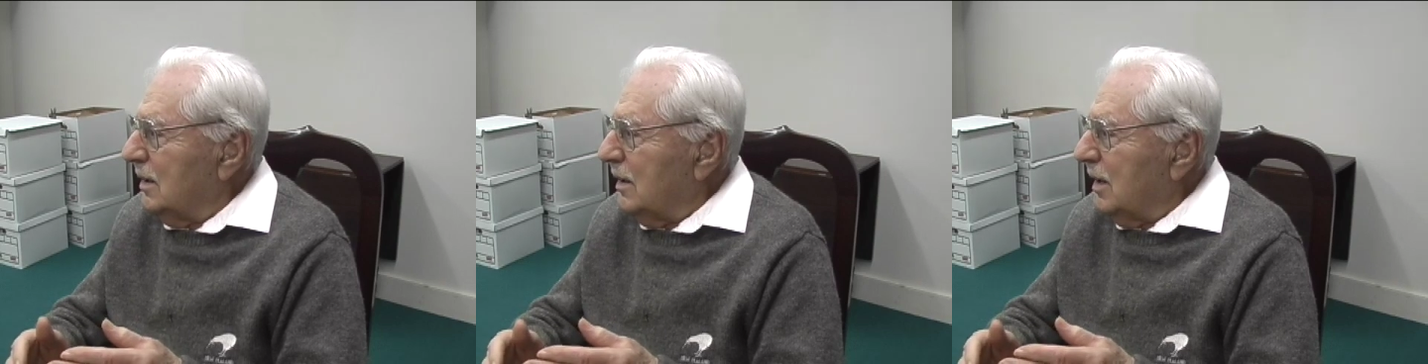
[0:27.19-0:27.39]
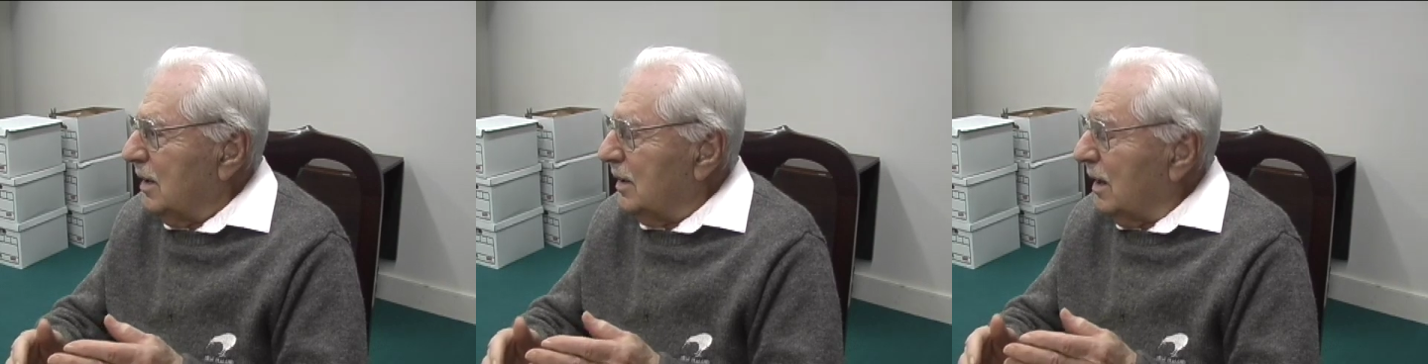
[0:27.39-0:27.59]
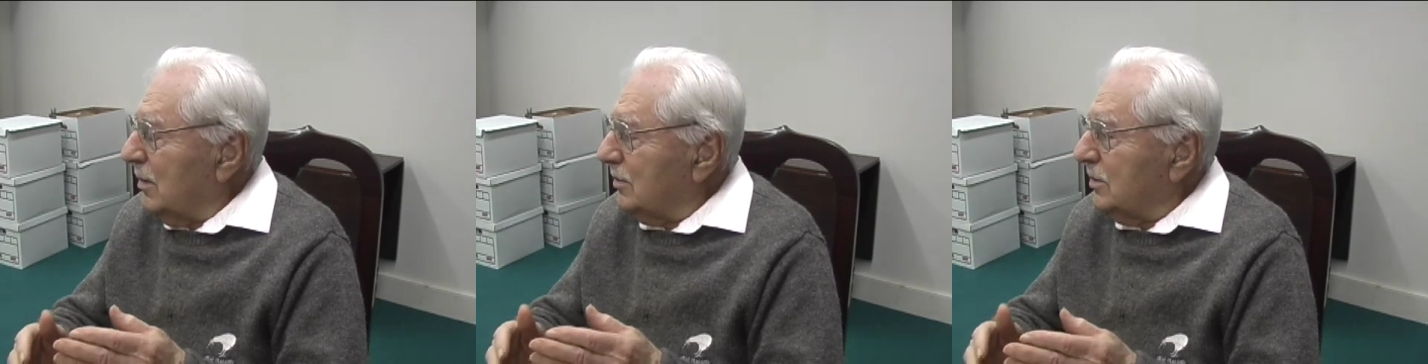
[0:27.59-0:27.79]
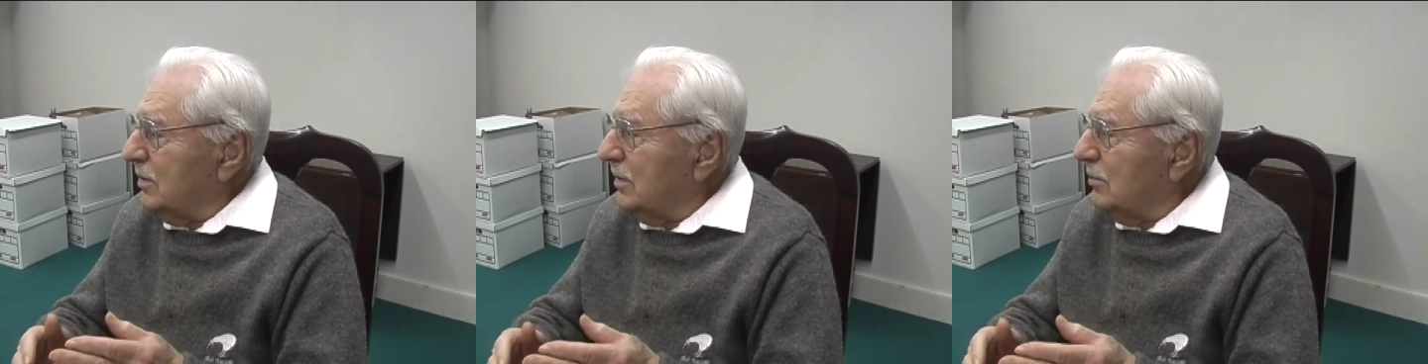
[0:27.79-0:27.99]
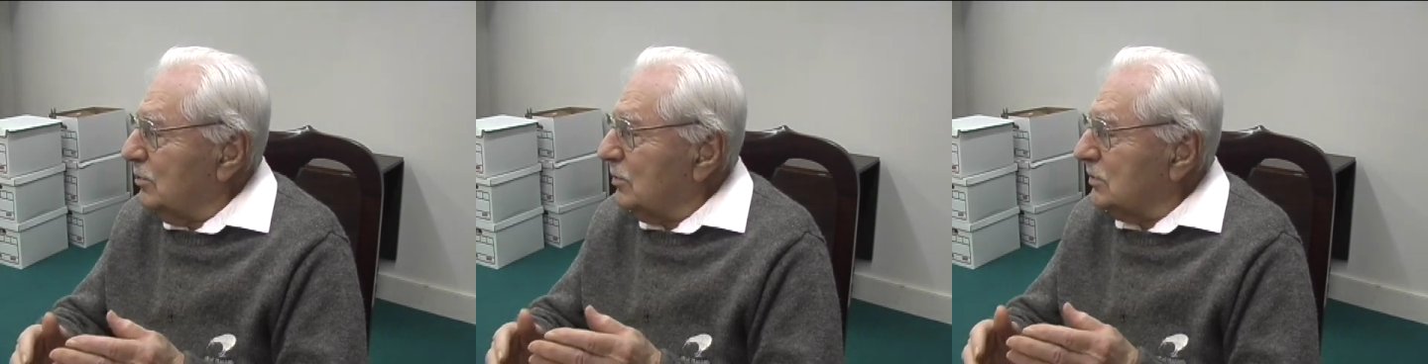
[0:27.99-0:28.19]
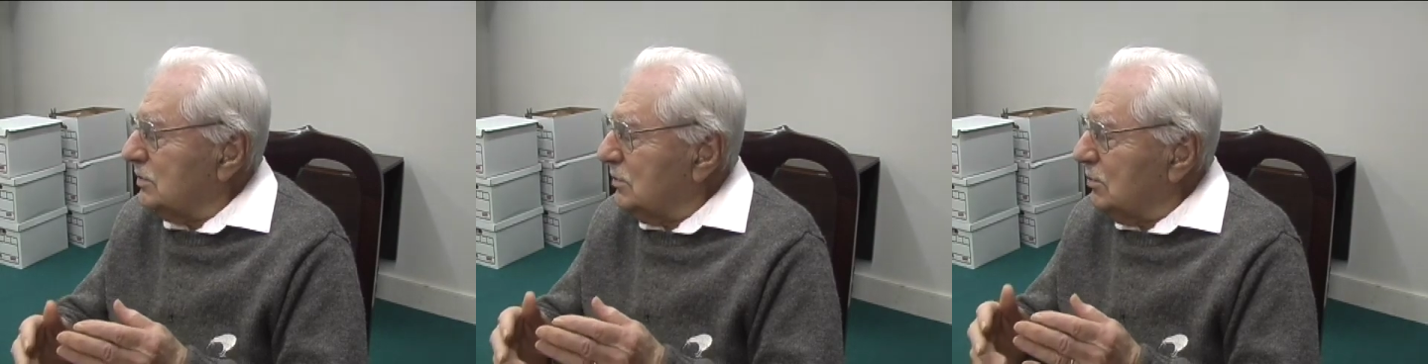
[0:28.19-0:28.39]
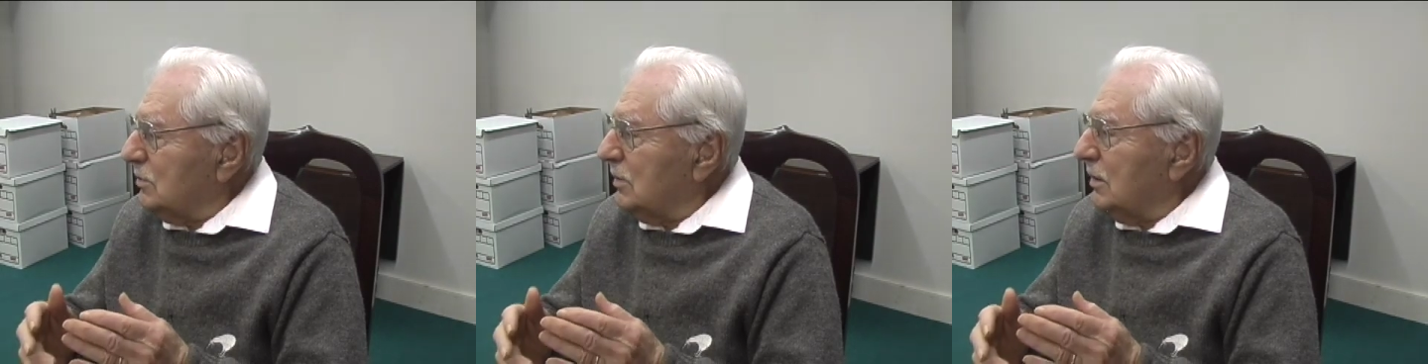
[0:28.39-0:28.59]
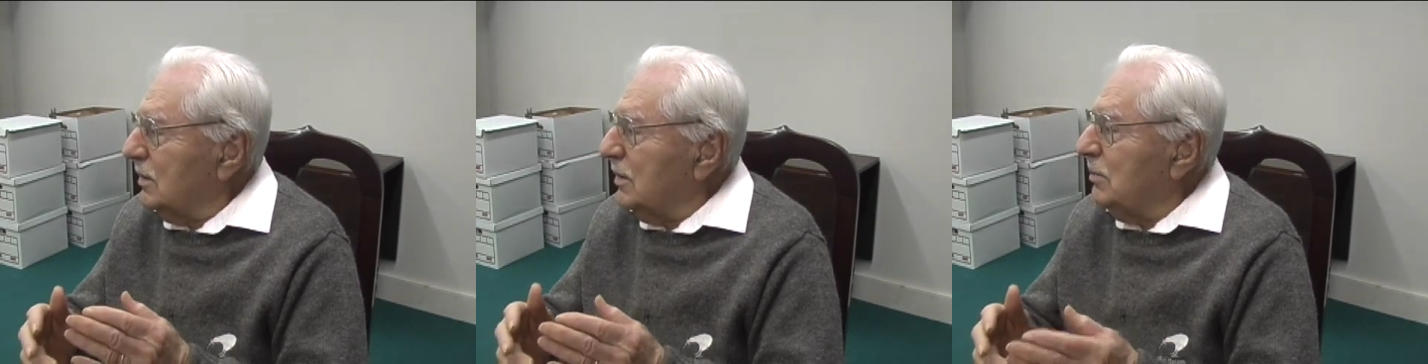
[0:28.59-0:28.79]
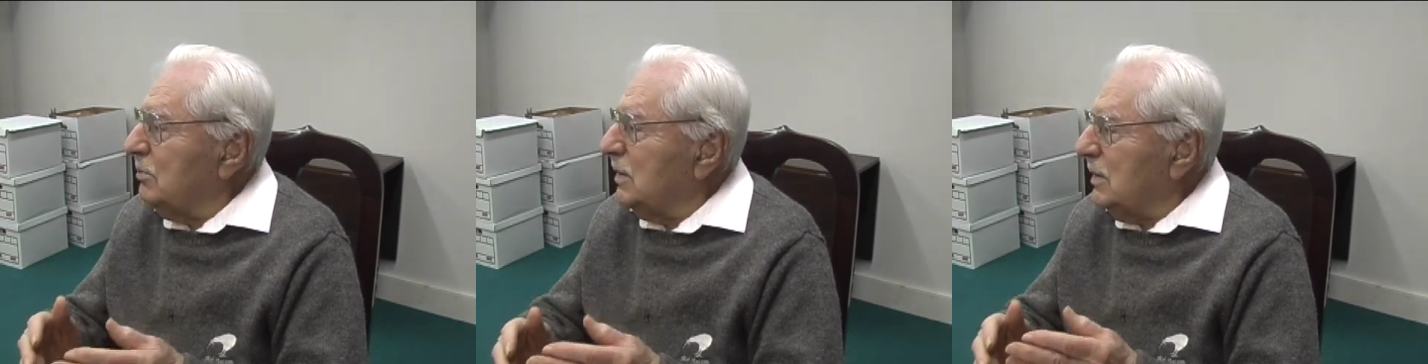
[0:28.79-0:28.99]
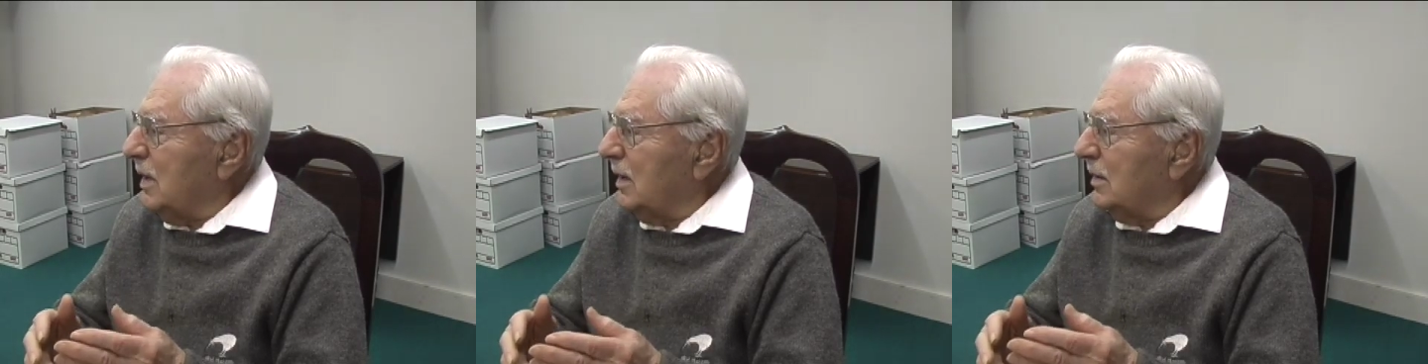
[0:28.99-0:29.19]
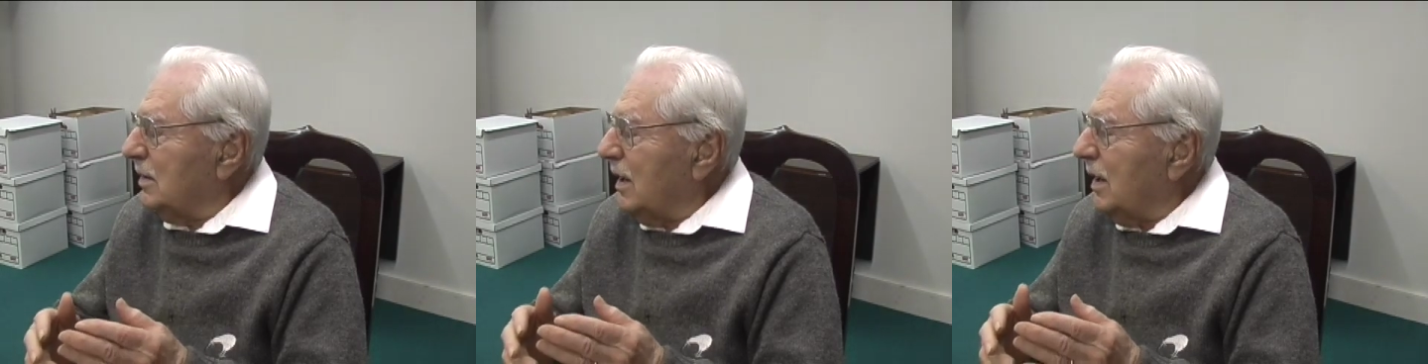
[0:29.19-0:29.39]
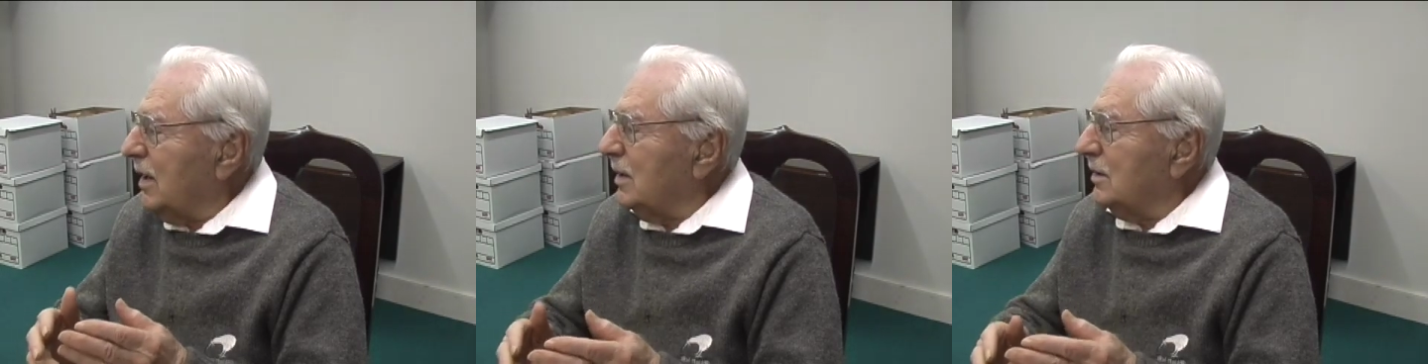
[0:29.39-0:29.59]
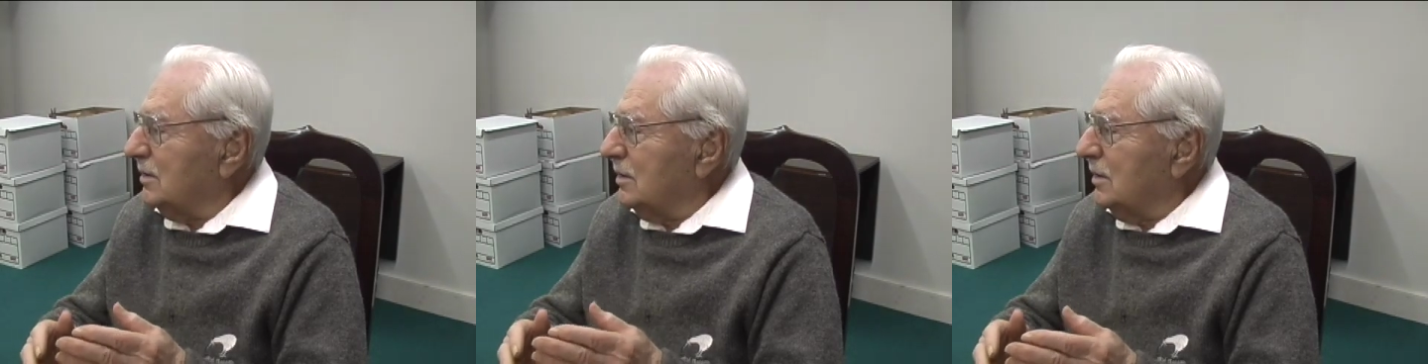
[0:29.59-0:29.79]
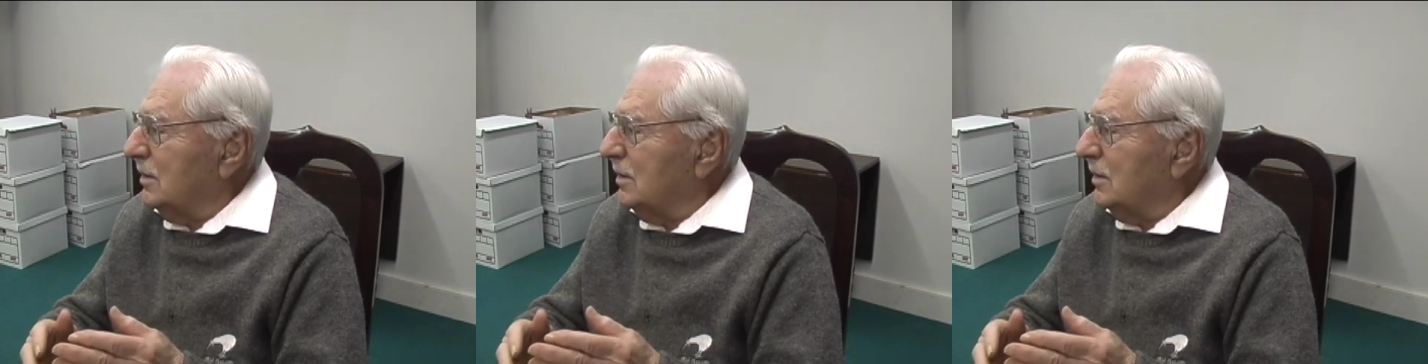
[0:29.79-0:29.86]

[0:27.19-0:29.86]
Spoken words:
And our theme was to eliminate hate.